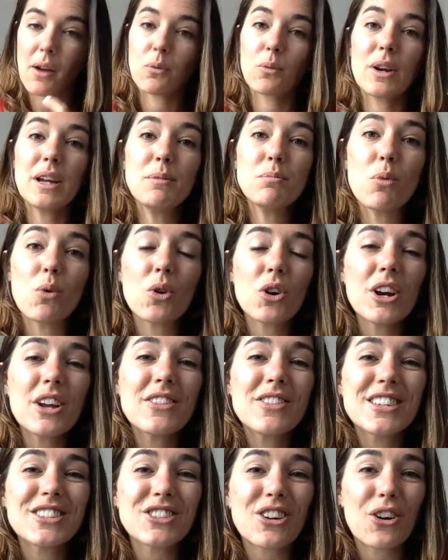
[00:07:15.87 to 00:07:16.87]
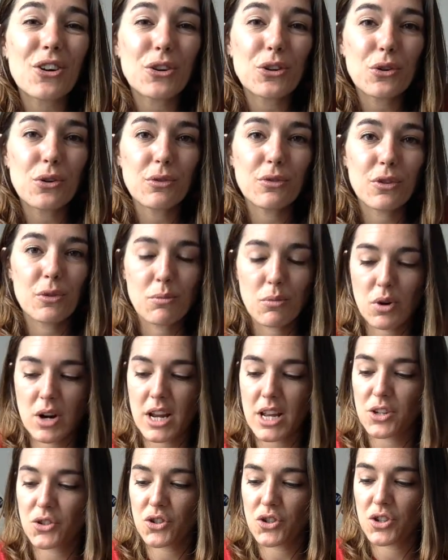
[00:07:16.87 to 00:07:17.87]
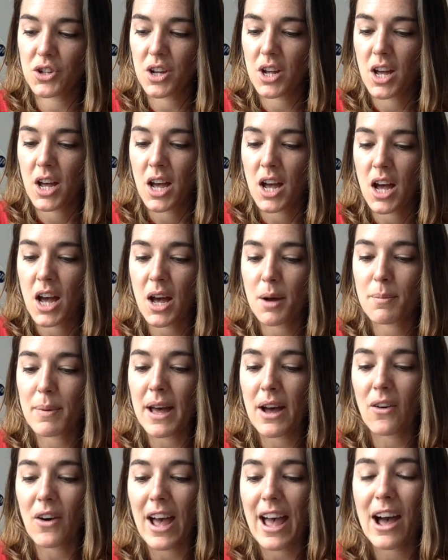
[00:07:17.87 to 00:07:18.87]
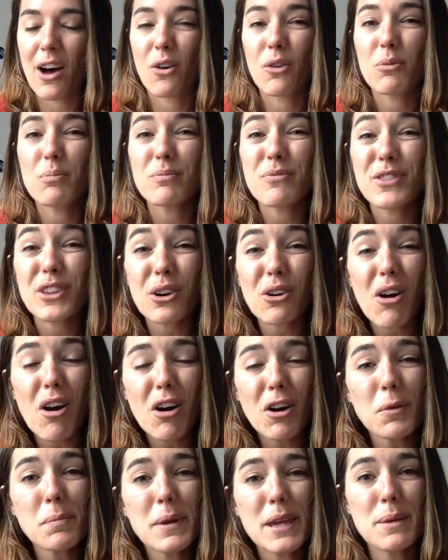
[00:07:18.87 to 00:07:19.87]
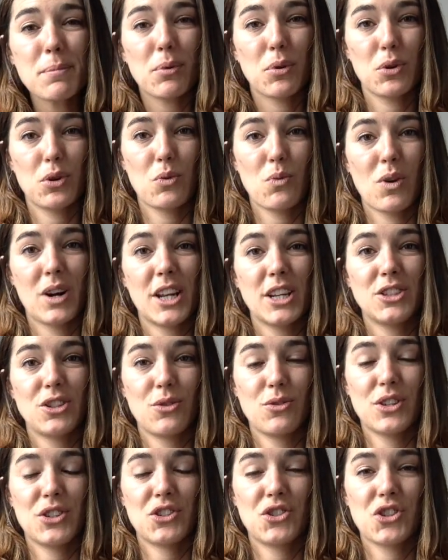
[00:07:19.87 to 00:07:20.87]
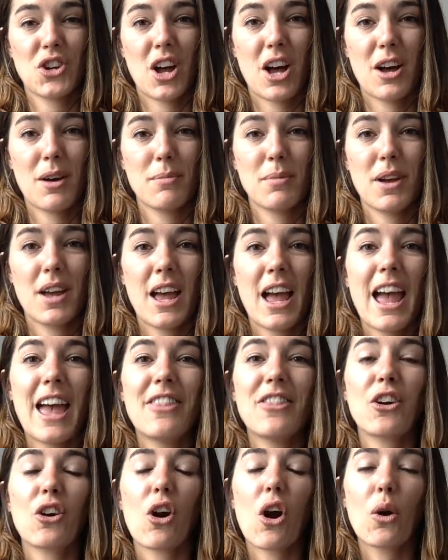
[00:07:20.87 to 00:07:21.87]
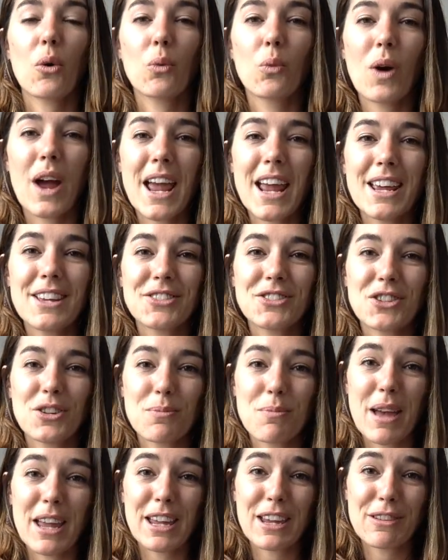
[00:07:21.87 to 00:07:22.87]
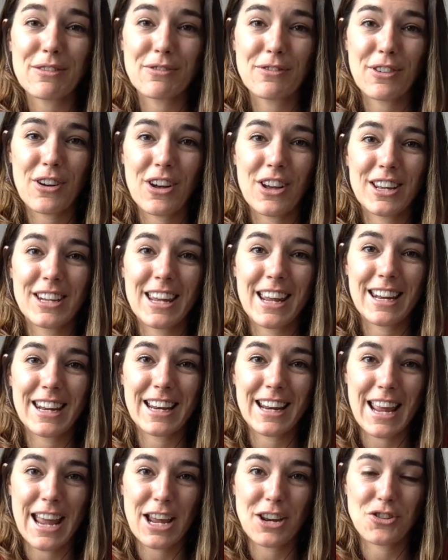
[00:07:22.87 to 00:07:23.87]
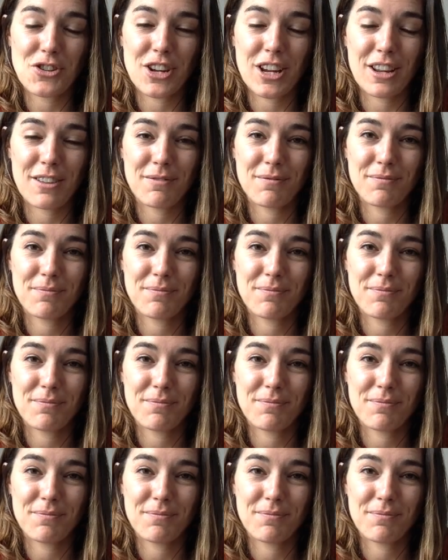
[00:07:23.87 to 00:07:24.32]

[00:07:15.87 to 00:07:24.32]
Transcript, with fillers: Read more in this article from Rich about how there are people who want to do this job and there are ways to make it fun and engaging.